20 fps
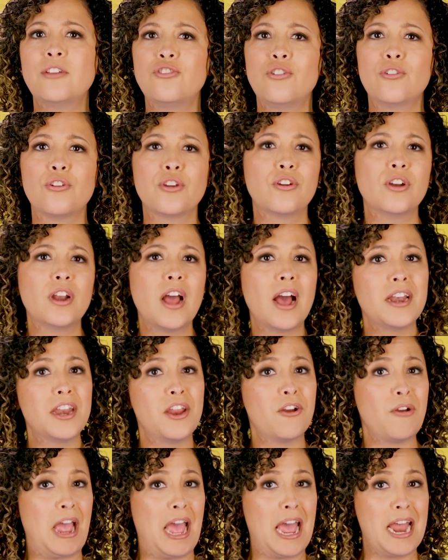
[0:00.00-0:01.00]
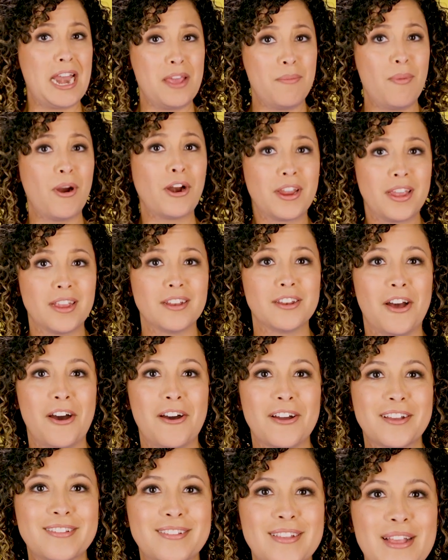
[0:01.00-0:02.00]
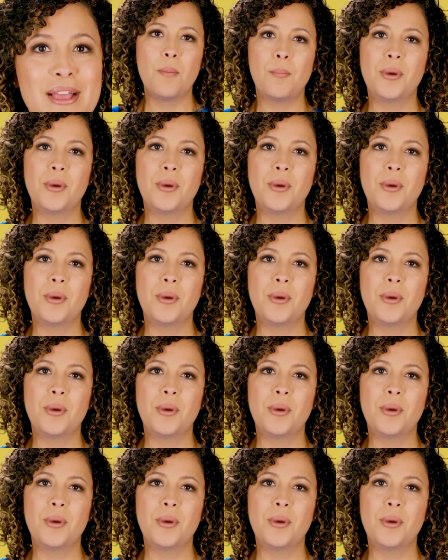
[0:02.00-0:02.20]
sure you're not near any barking dogs.